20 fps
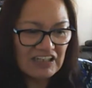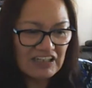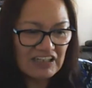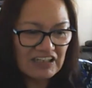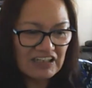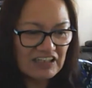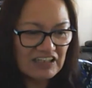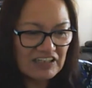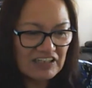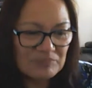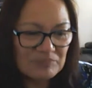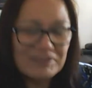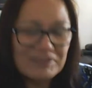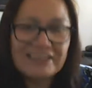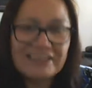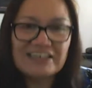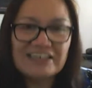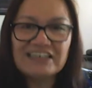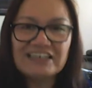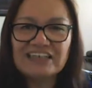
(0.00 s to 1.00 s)
But
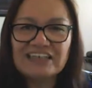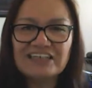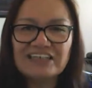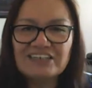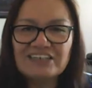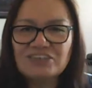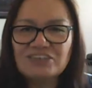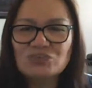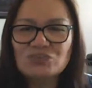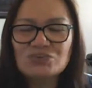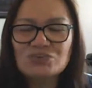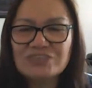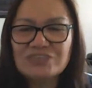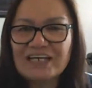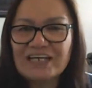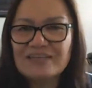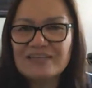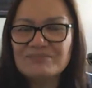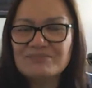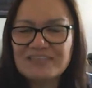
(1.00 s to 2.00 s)
it all
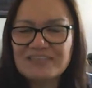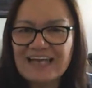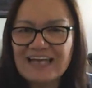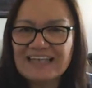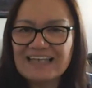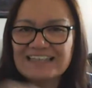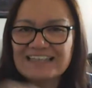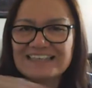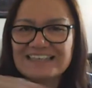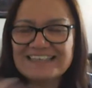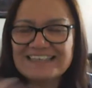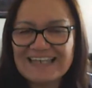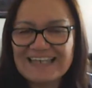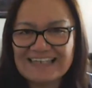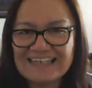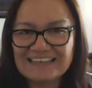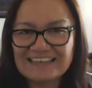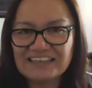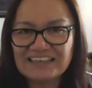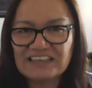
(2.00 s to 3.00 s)
comes
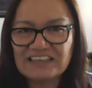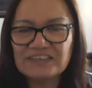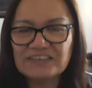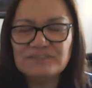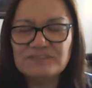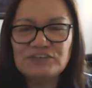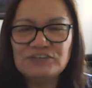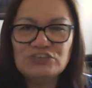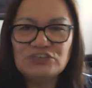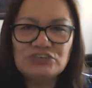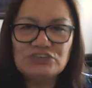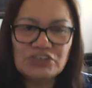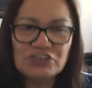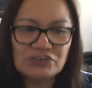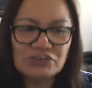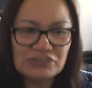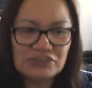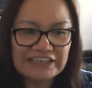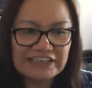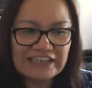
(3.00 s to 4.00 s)
undone if you don't
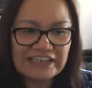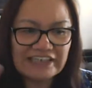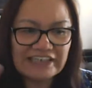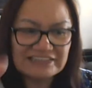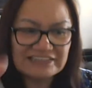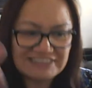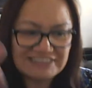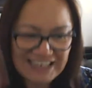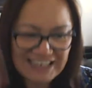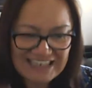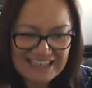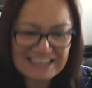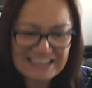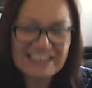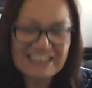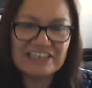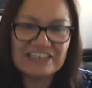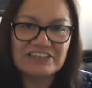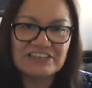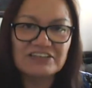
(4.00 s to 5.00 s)
take
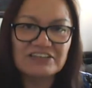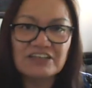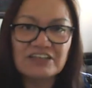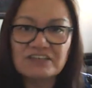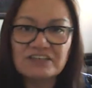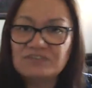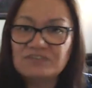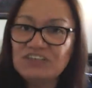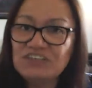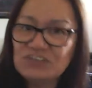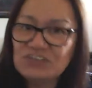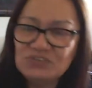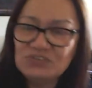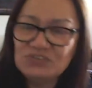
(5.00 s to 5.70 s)
care of you.